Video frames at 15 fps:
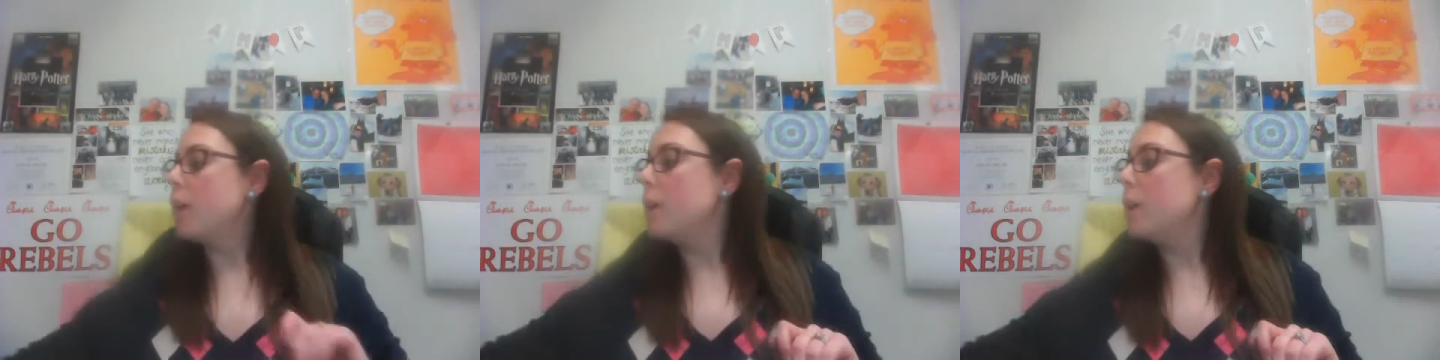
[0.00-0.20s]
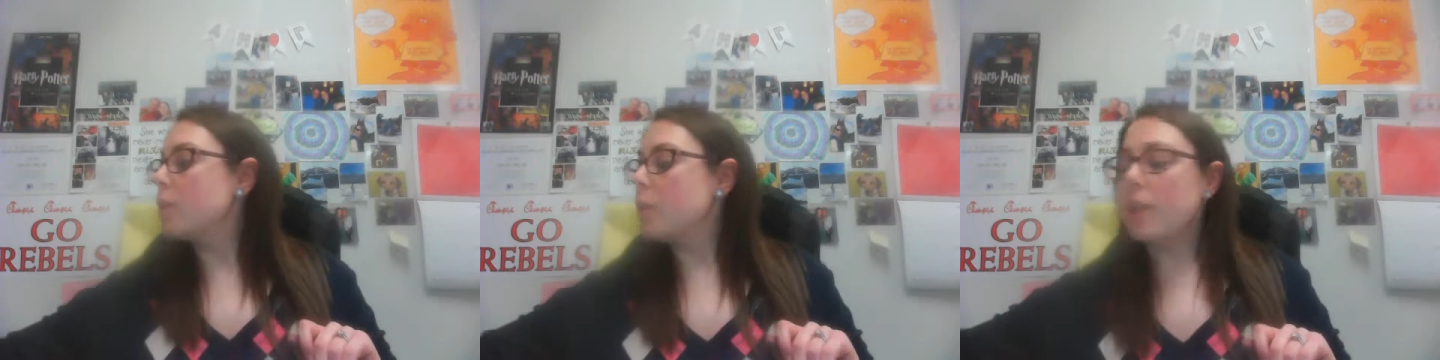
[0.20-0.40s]

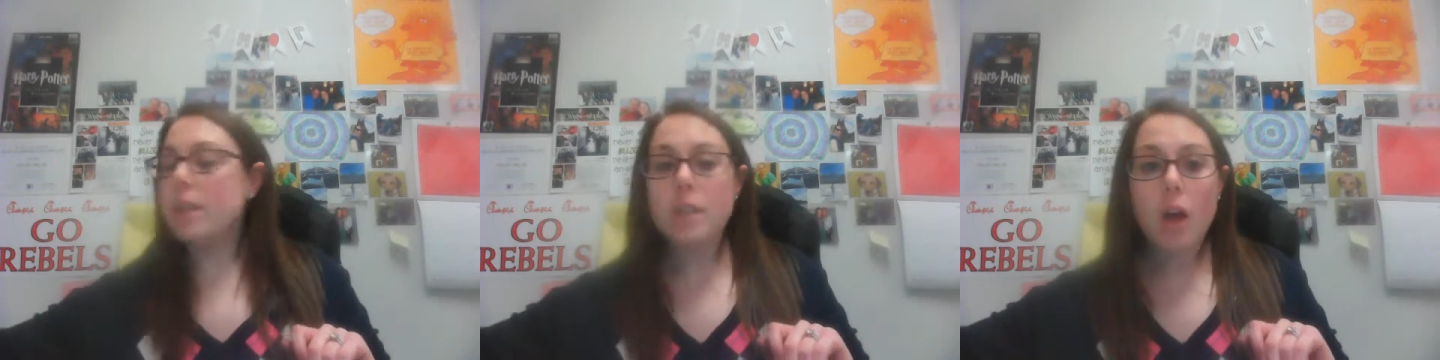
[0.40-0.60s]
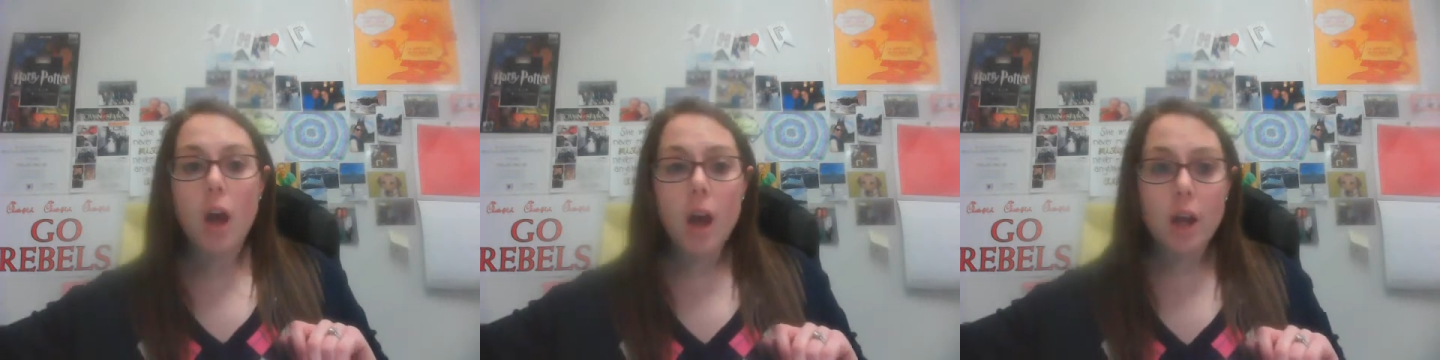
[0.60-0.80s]
So
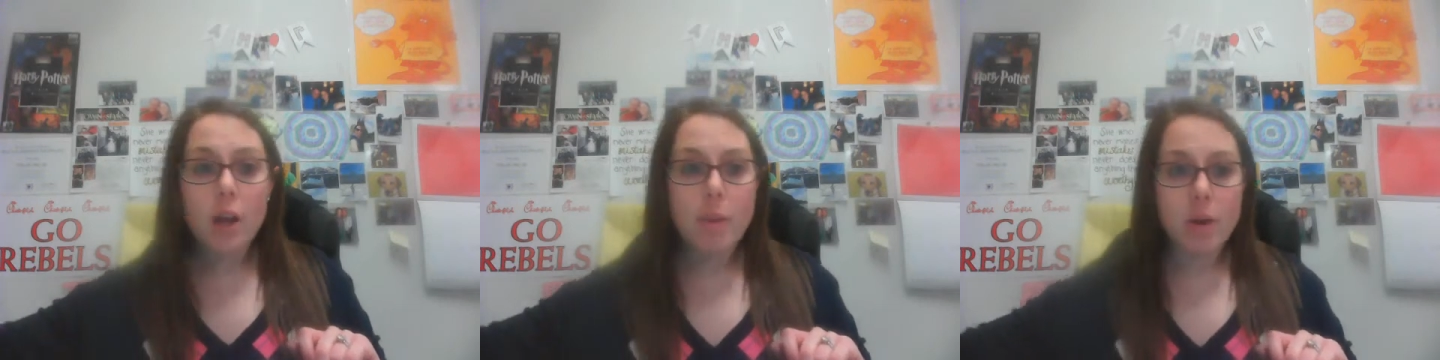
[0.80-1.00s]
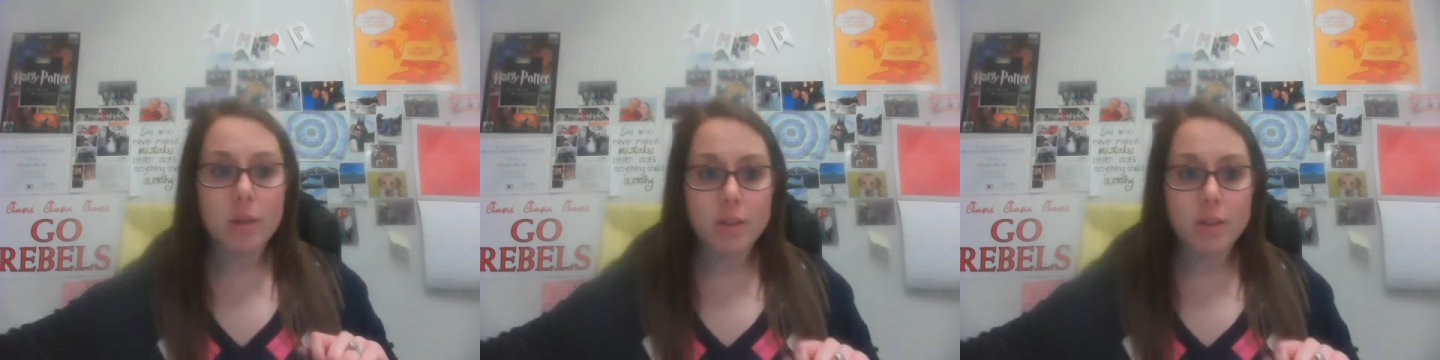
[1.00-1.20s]
let's talk
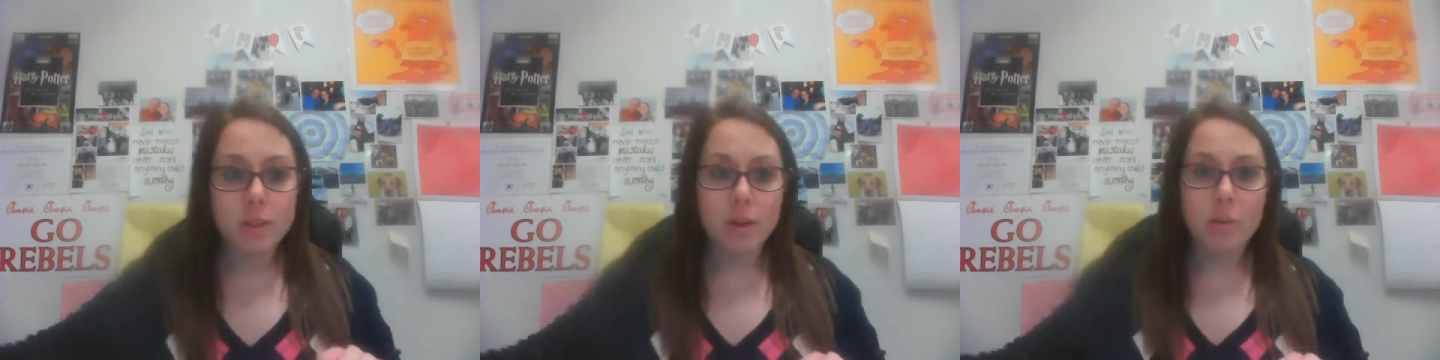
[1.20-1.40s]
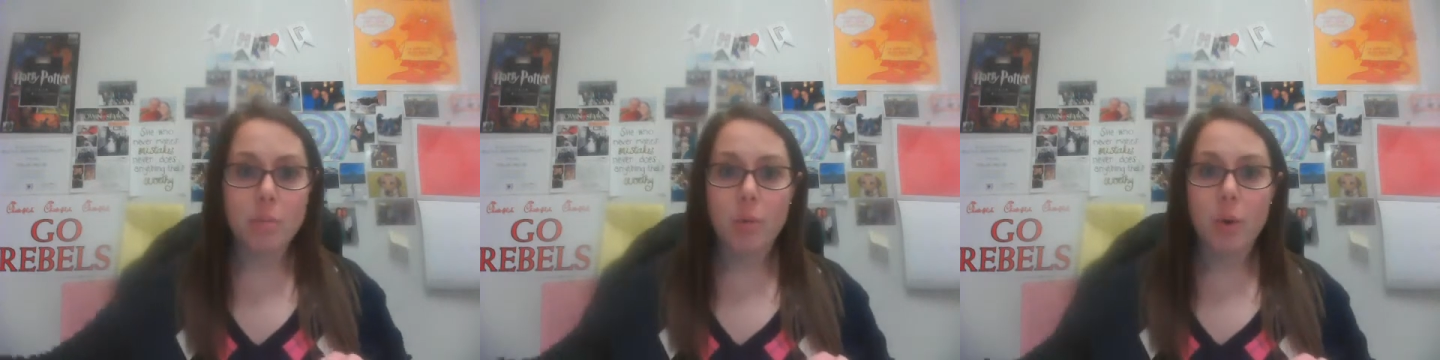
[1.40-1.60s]
about
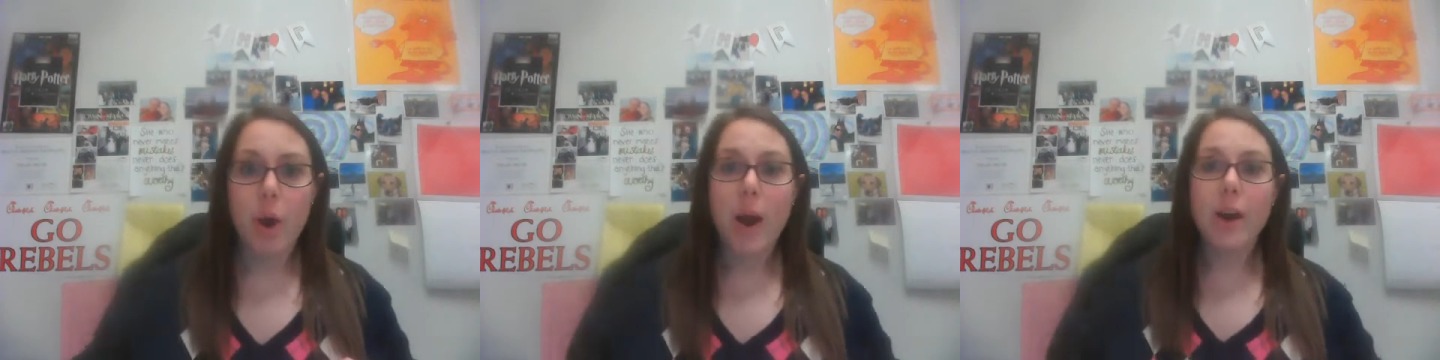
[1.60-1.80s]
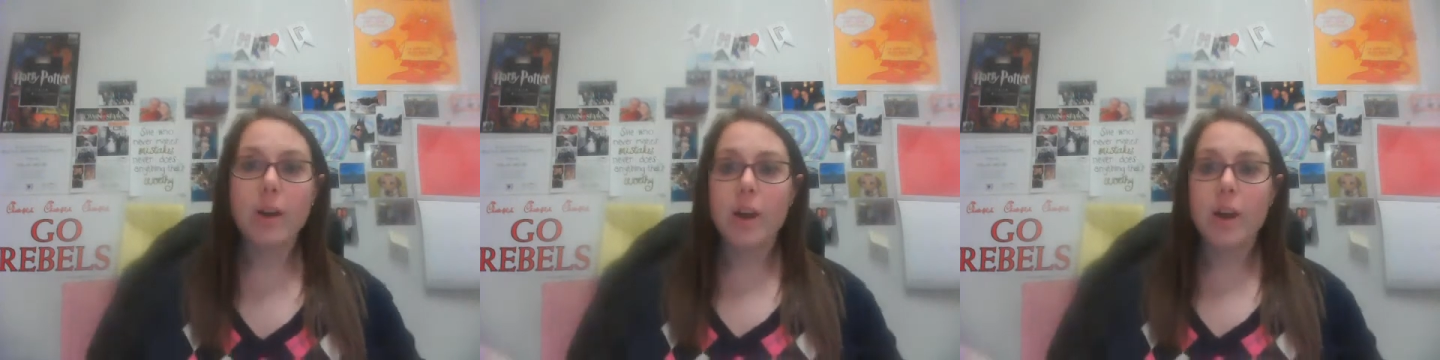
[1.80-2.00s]
some
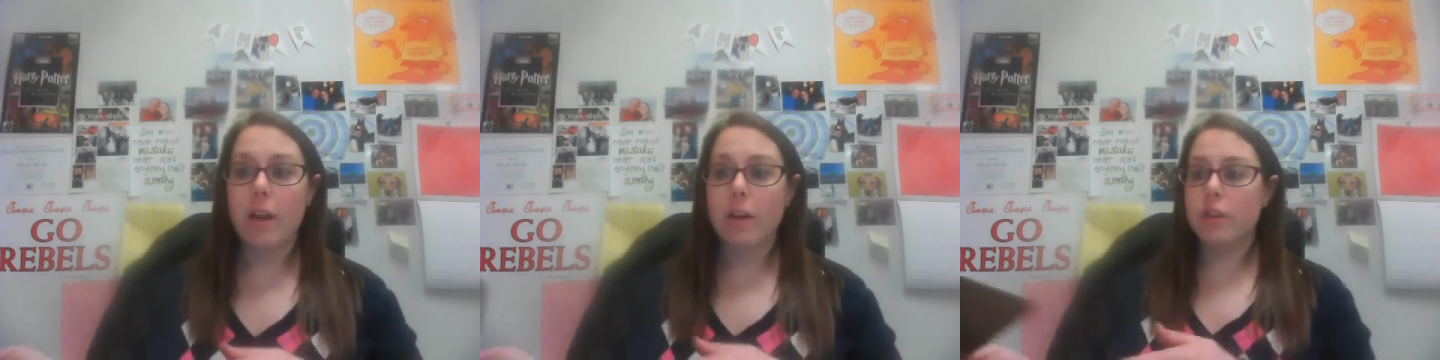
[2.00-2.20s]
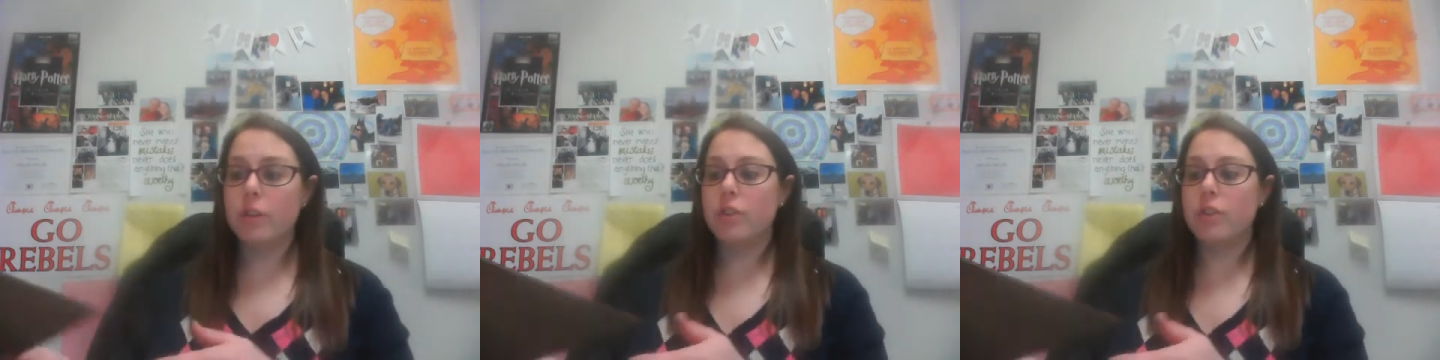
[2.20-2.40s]
prior
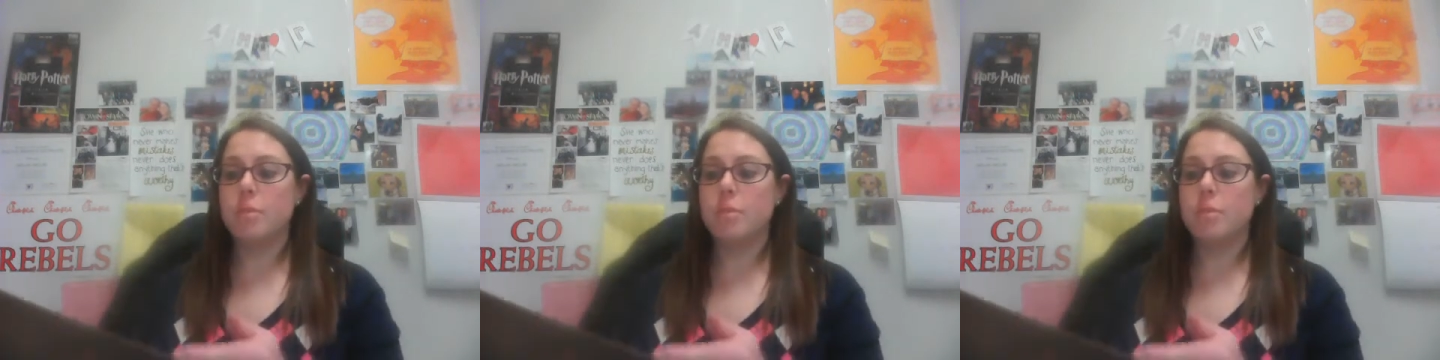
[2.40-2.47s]
knowledge,